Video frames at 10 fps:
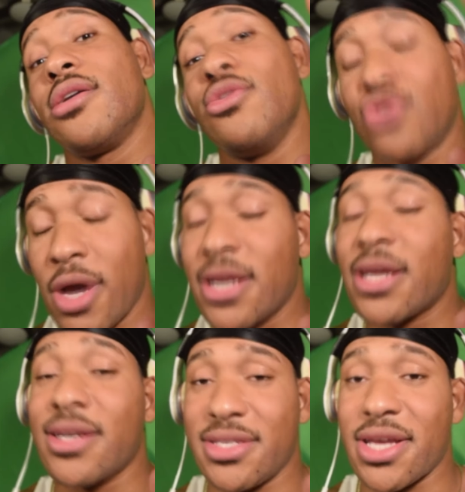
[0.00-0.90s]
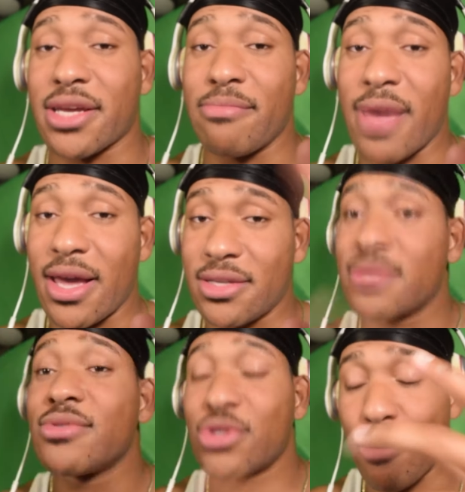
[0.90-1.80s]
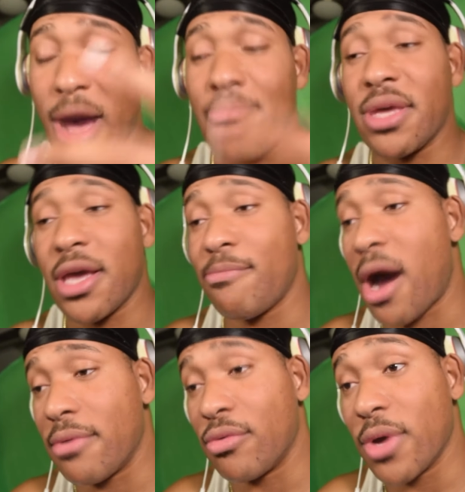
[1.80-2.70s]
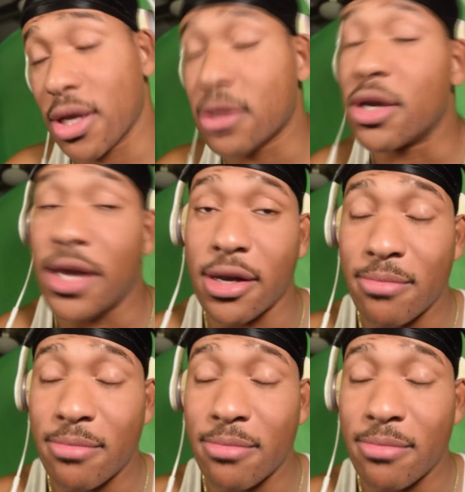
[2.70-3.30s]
you trying to get the second base, so Bobby hit Bobby Witt, could hit